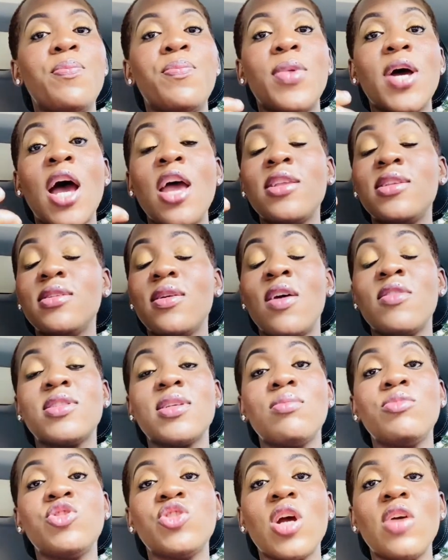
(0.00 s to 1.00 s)
as
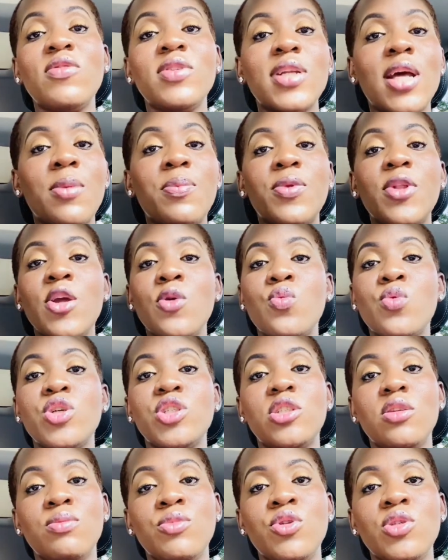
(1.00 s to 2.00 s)
I'm driving, I play
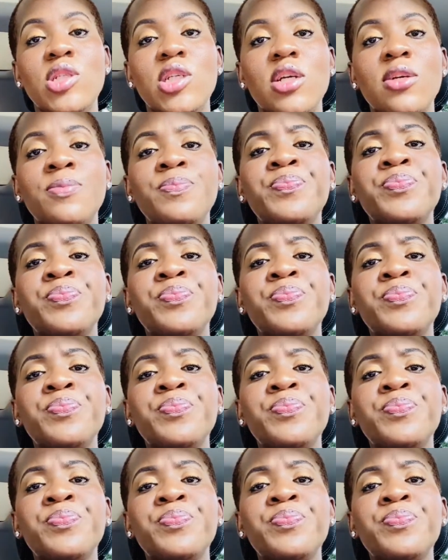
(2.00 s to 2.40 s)
worship music.